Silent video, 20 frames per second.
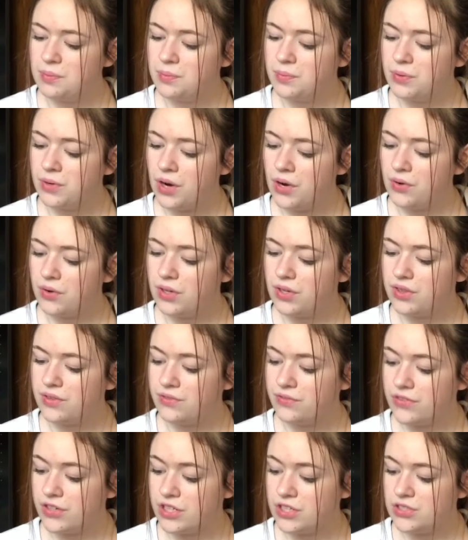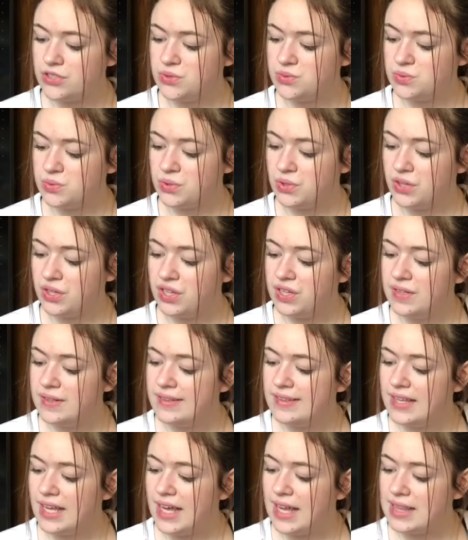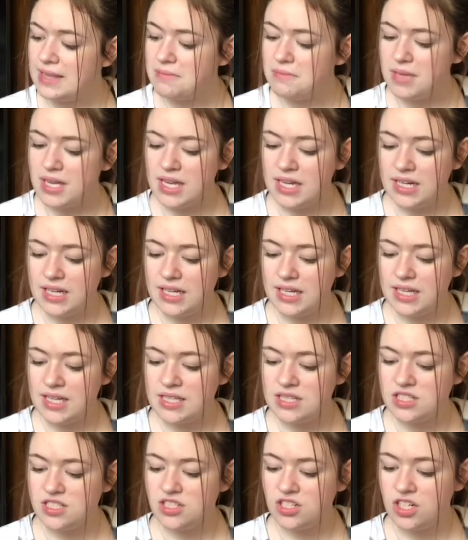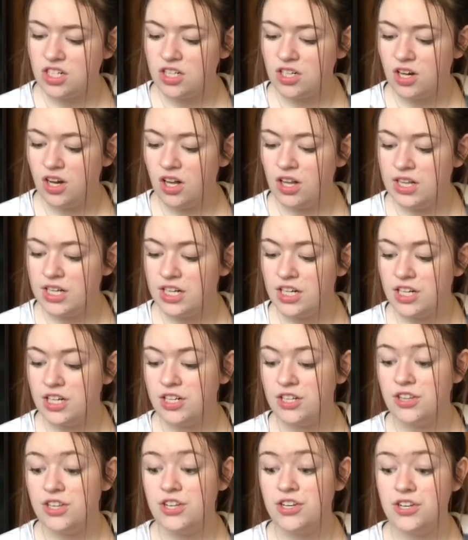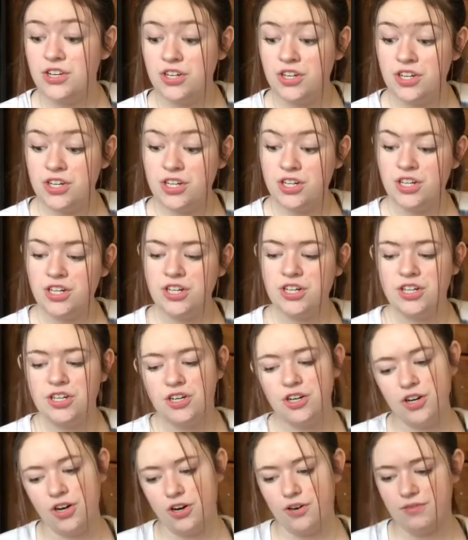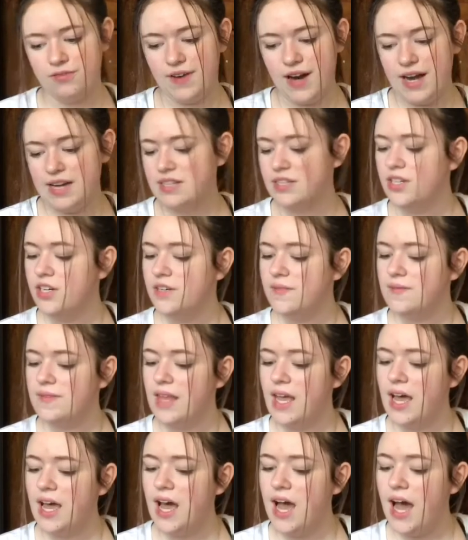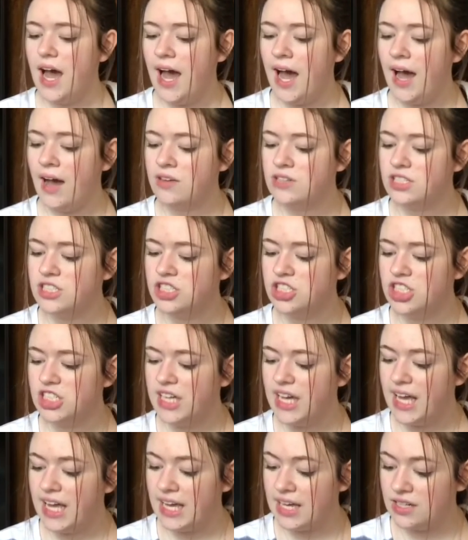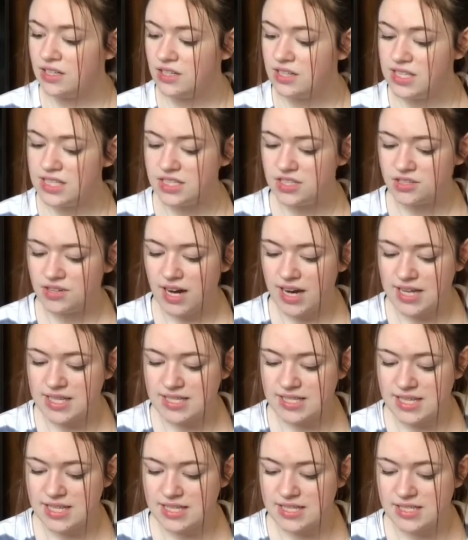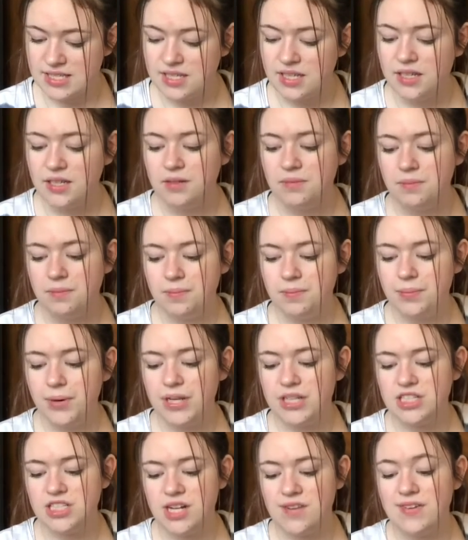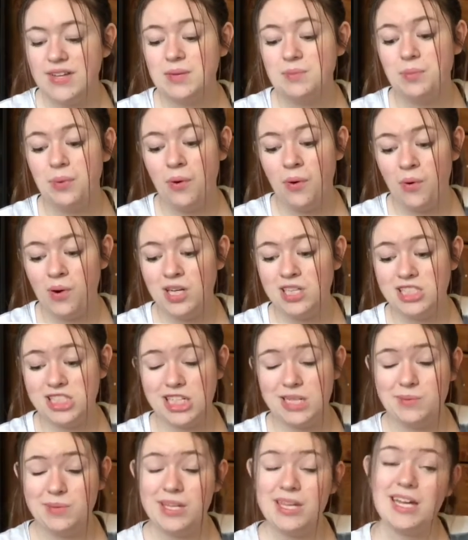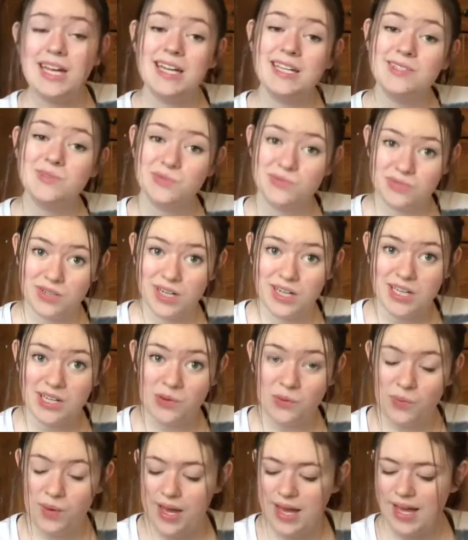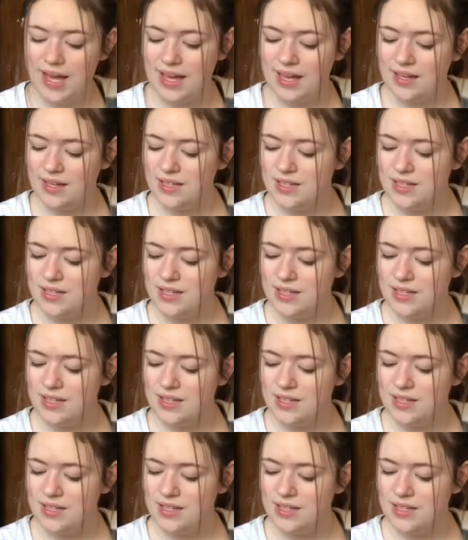broke the first rule, and the mean kids start calling her the nerder girlfriend. How does she handle this crisis? By shoving poor Jamie and running away.